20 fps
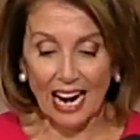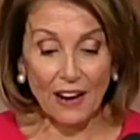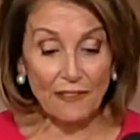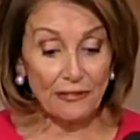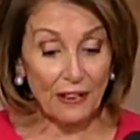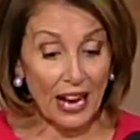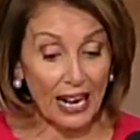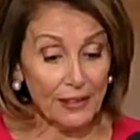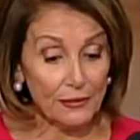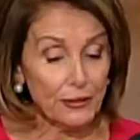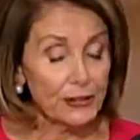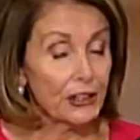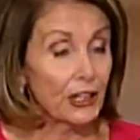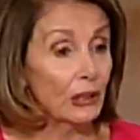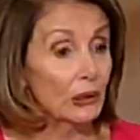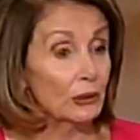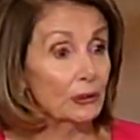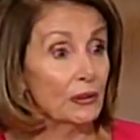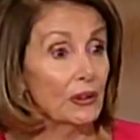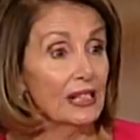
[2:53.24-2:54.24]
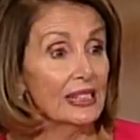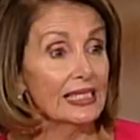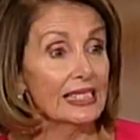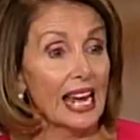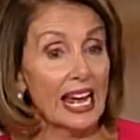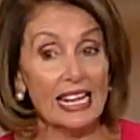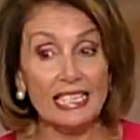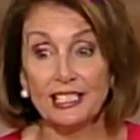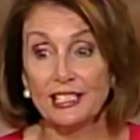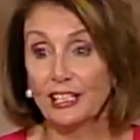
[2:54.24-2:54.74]
our five
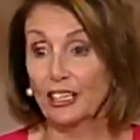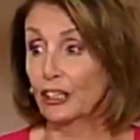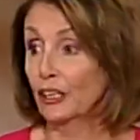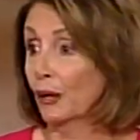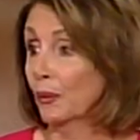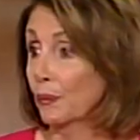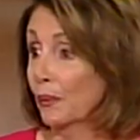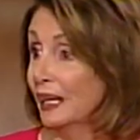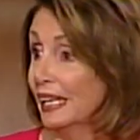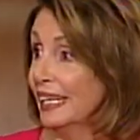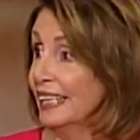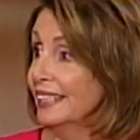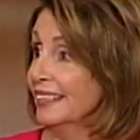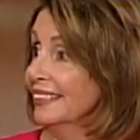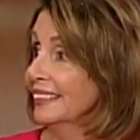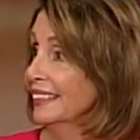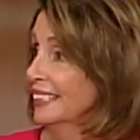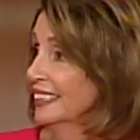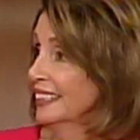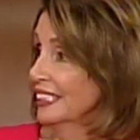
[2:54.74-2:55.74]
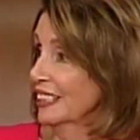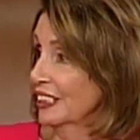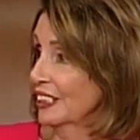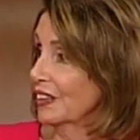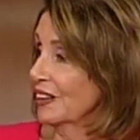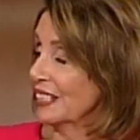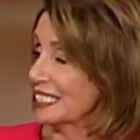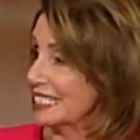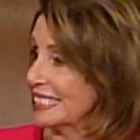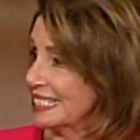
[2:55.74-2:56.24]
children Nancy, Corinne,
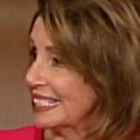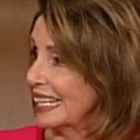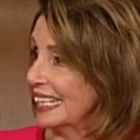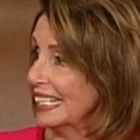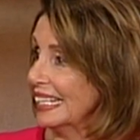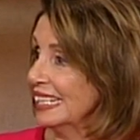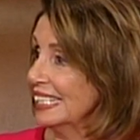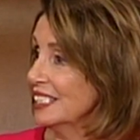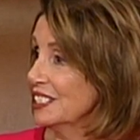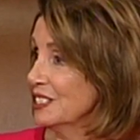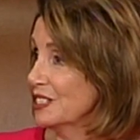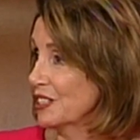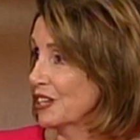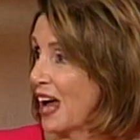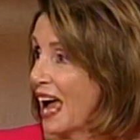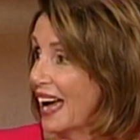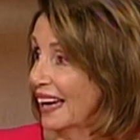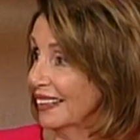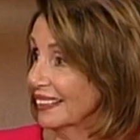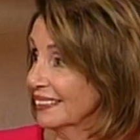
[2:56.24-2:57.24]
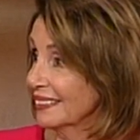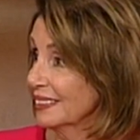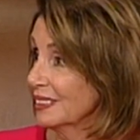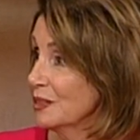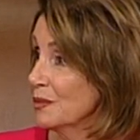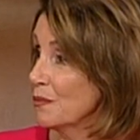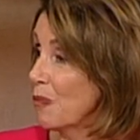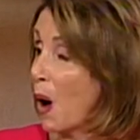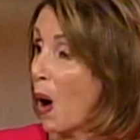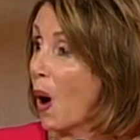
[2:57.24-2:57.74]
Christine,
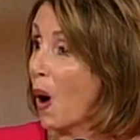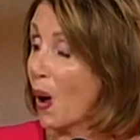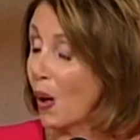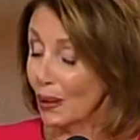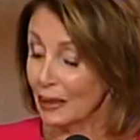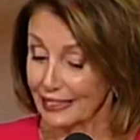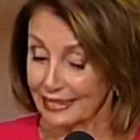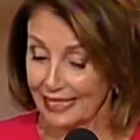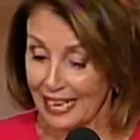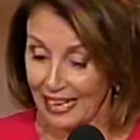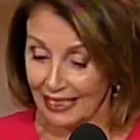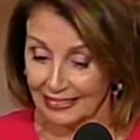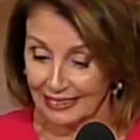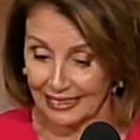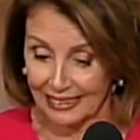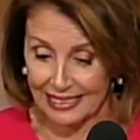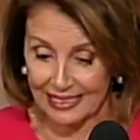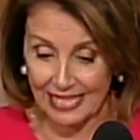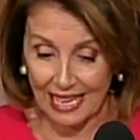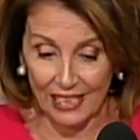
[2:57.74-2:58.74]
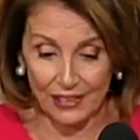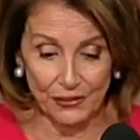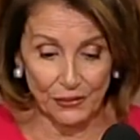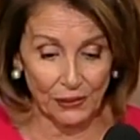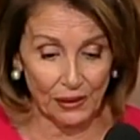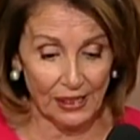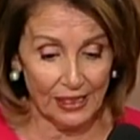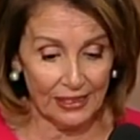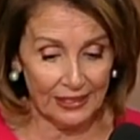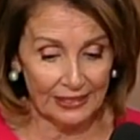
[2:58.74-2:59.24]
Jacqueline, Paul, and
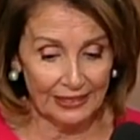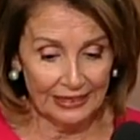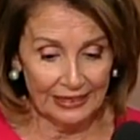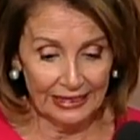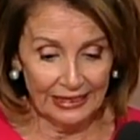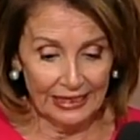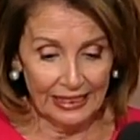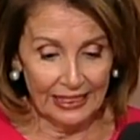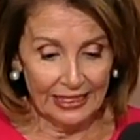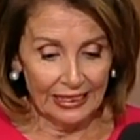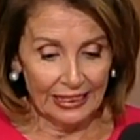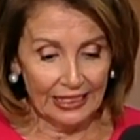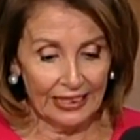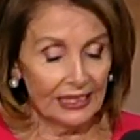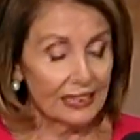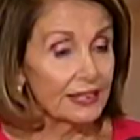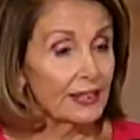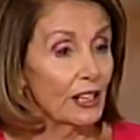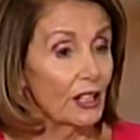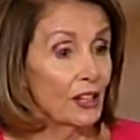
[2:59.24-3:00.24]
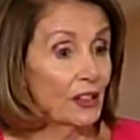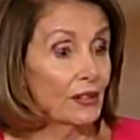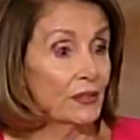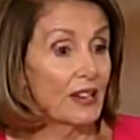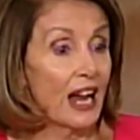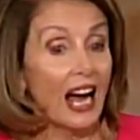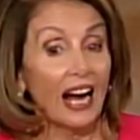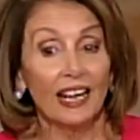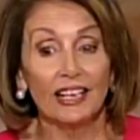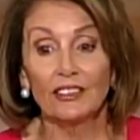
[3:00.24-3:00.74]
Alexandra, and
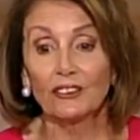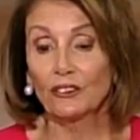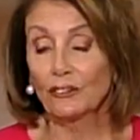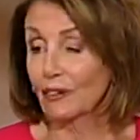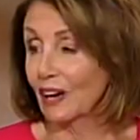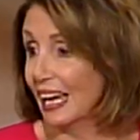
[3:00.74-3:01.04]
our nine